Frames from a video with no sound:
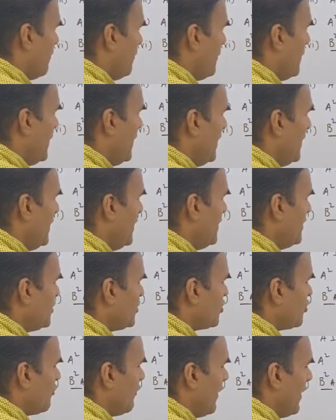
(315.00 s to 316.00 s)
B
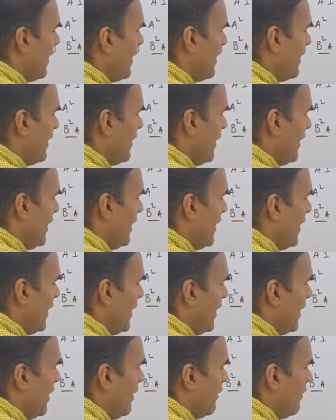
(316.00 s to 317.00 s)
square
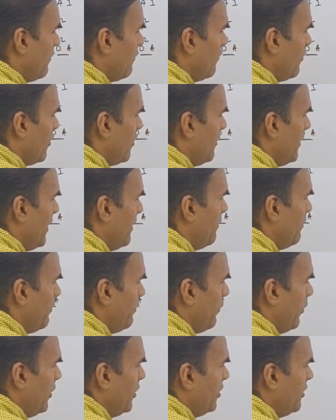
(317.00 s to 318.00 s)
A would be
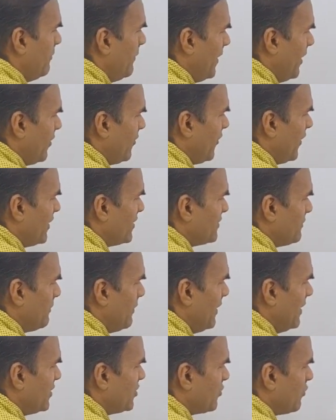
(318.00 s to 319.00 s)
put the matrix
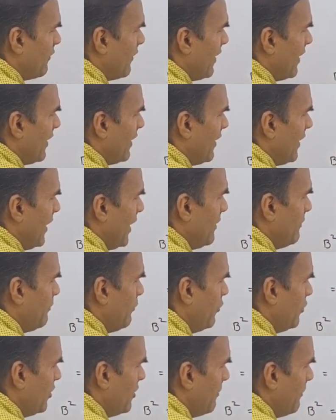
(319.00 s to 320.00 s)
B square and
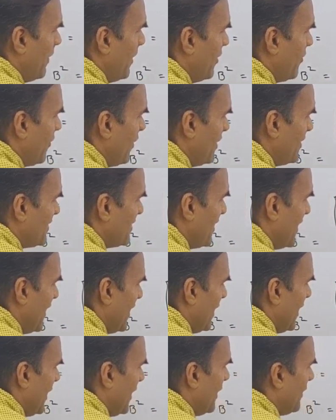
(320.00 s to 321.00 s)
put the matrix
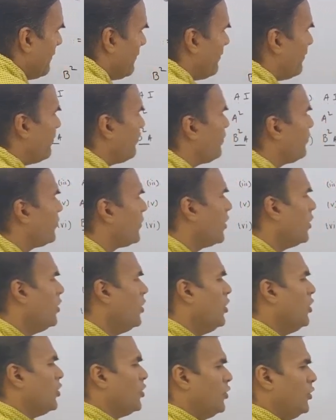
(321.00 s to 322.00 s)
A.
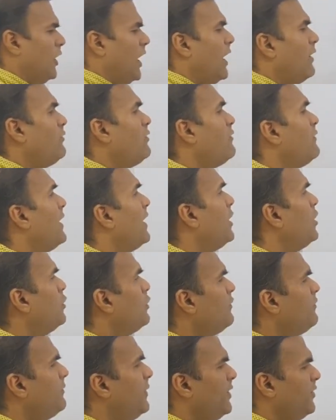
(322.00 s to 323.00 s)
Do you have the value
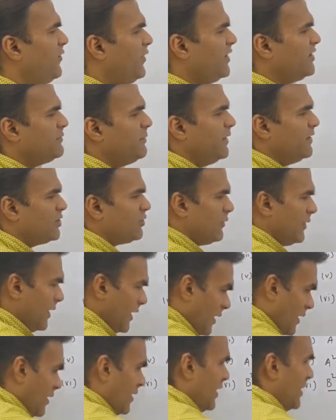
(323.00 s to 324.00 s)
of matrix B
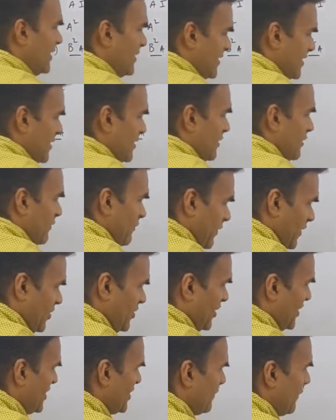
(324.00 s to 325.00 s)
square? Yes sir, we
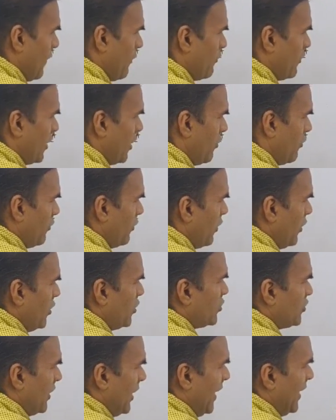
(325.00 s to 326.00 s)
just found out.
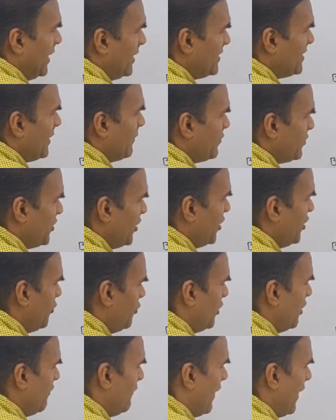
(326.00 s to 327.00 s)
So let us
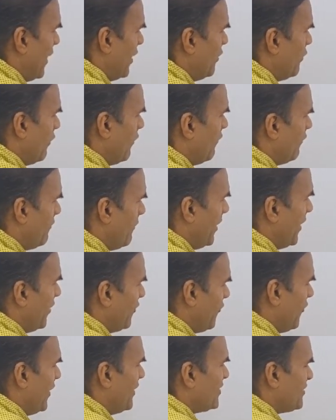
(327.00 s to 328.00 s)
substitute the value of
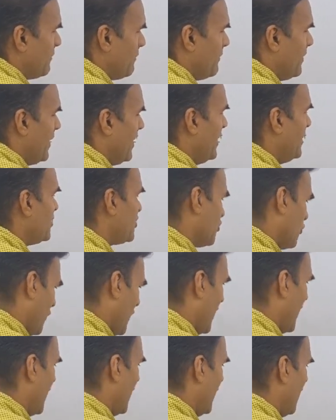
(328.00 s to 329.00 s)
matrix B
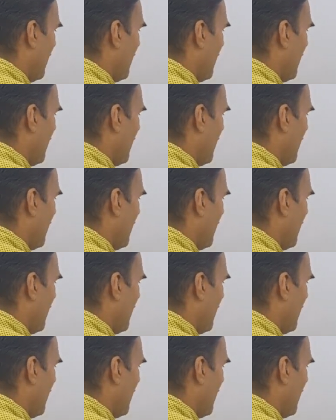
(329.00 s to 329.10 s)
square.